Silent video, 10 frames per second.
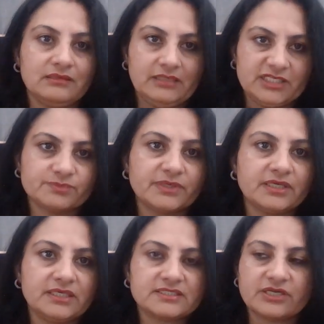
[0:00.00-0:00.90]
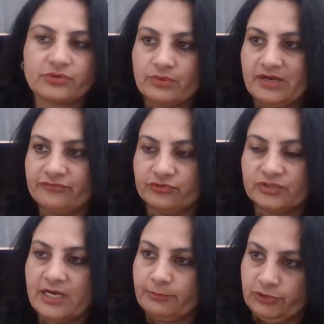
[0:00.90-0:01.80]
expertise required for
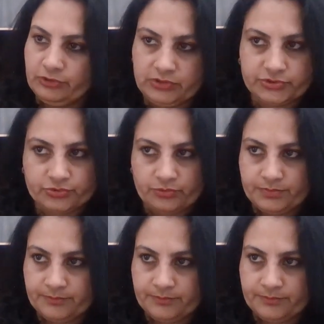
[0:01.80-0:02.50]
that particular job.